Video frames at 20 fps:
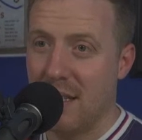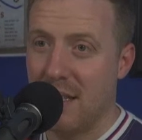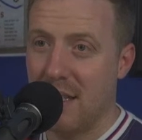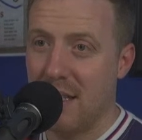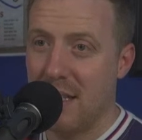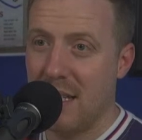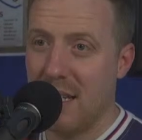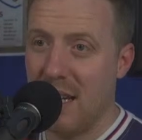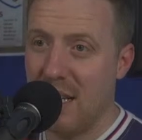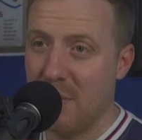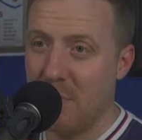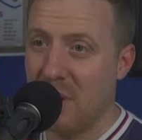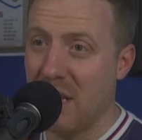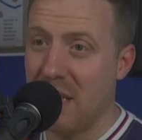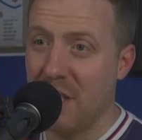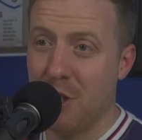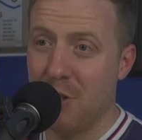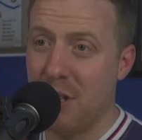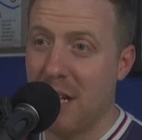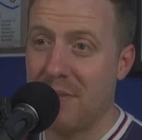I'd play
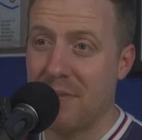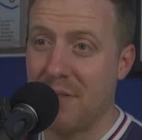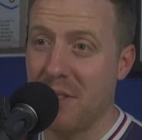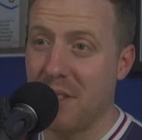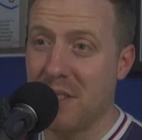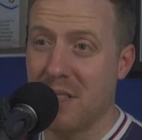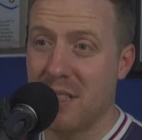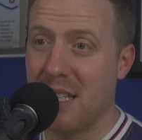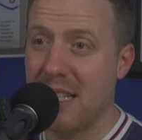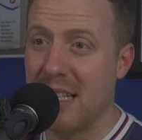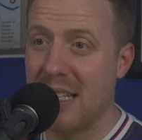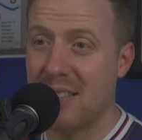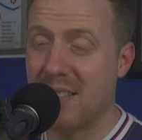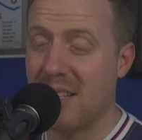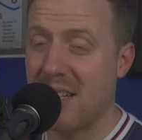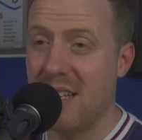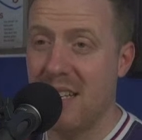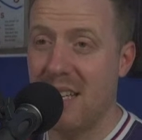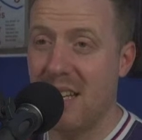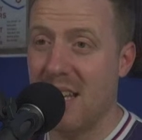Trafford in a
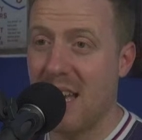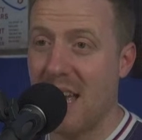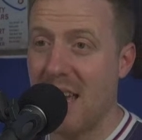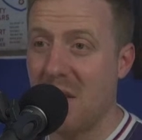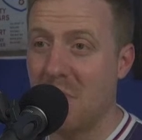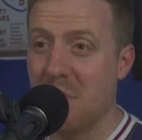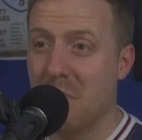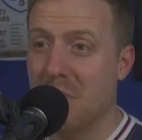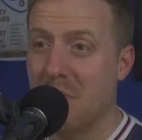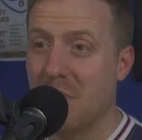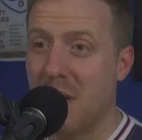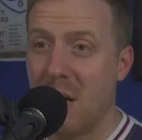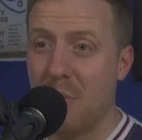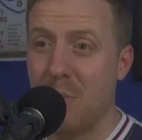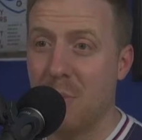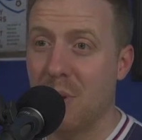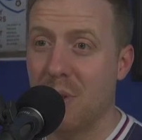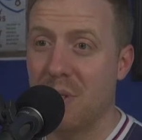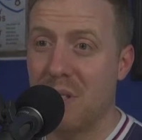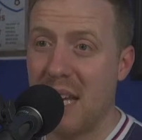senior game. I
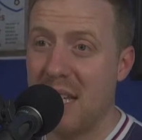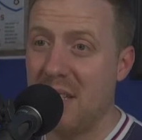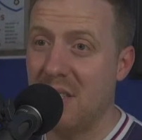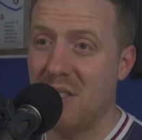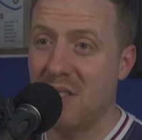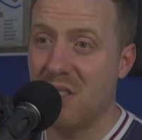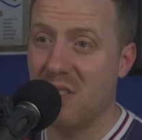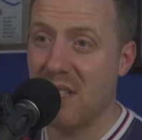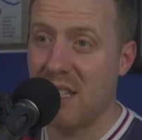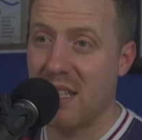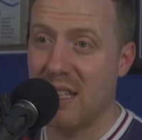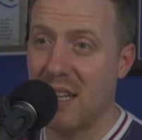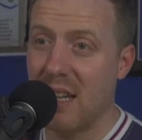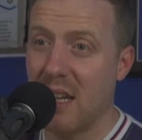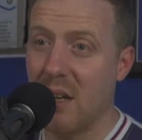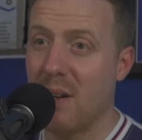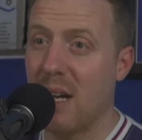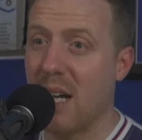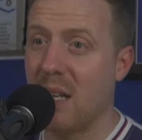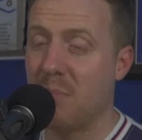would. Henderson's had a
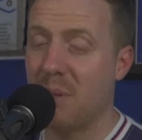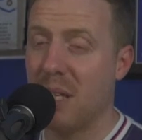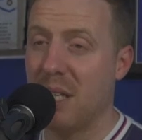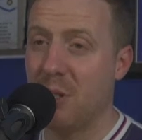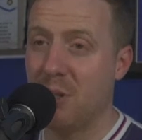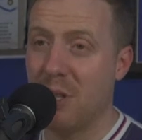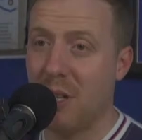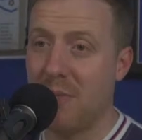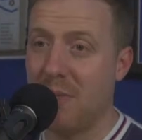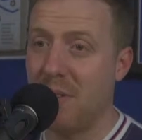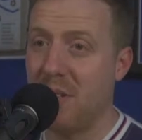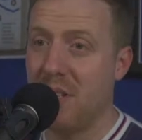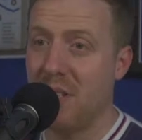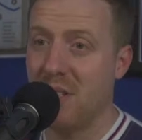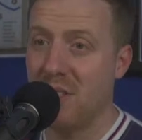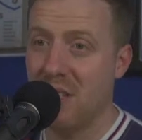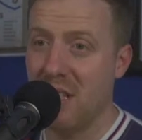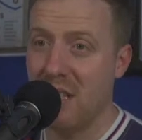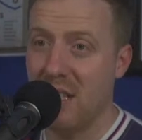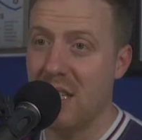go. I'd play Trafford in a
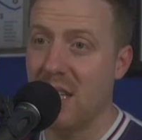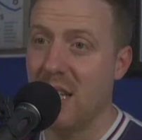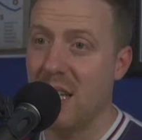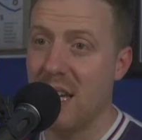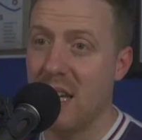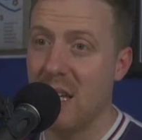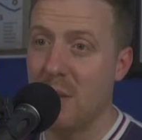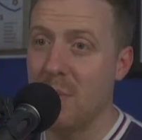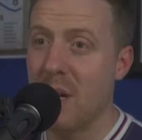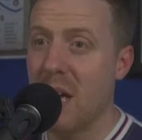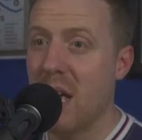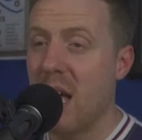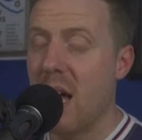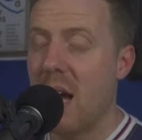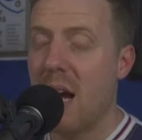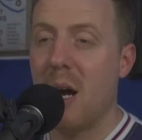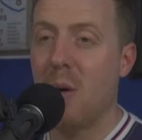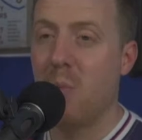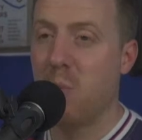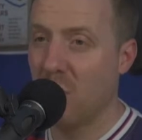senior game.
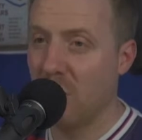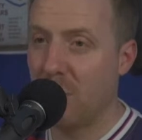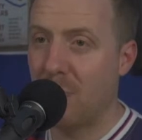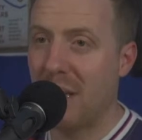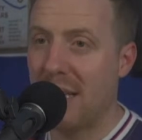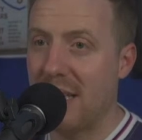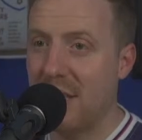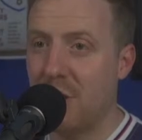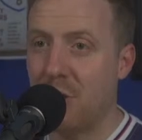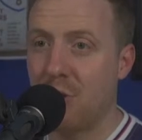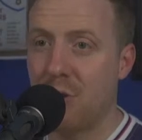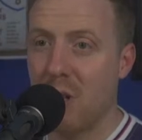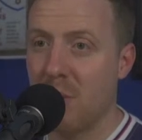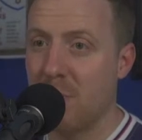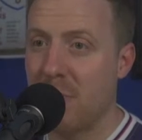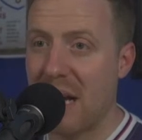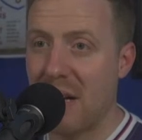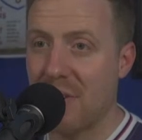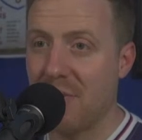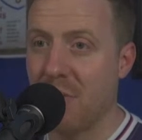I would play a strong
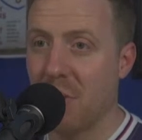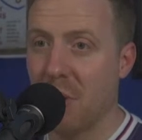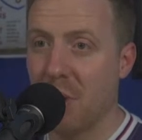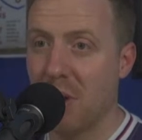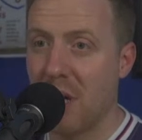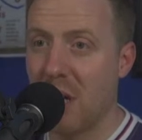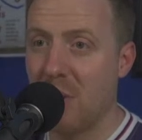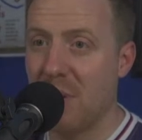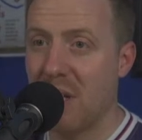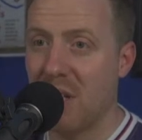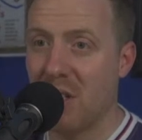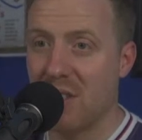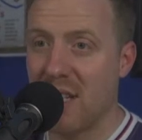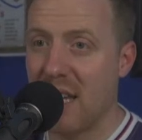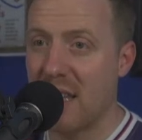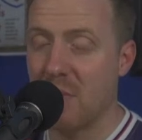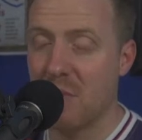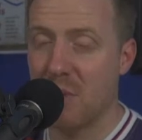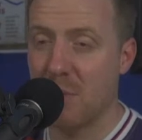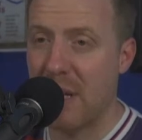back four though, because get
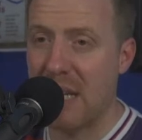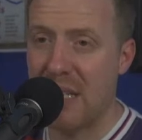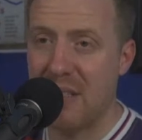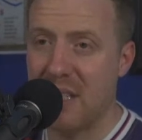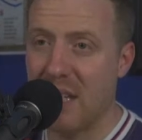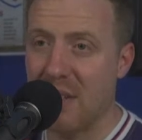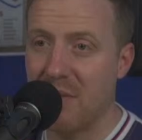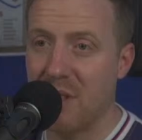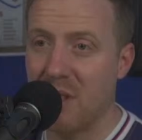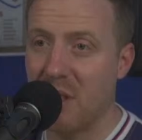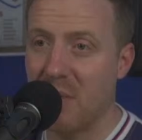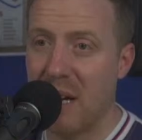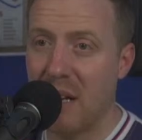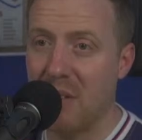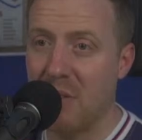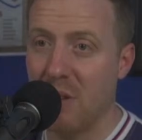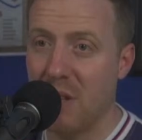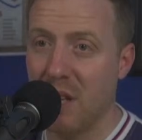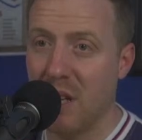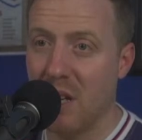them to play together no matter
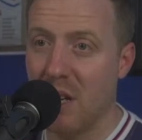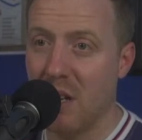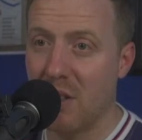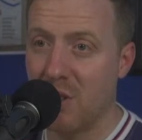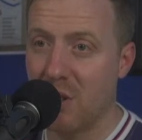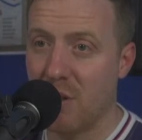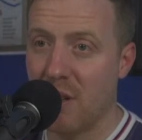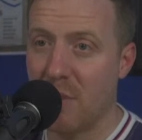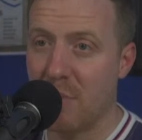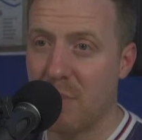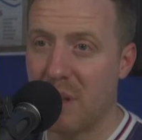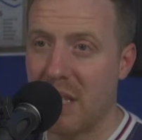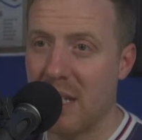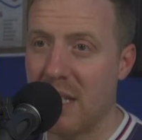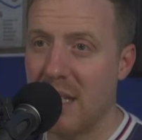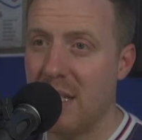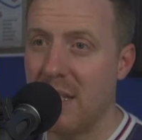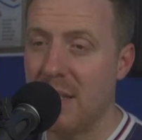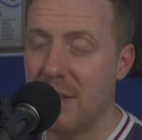who they are. So I'd play.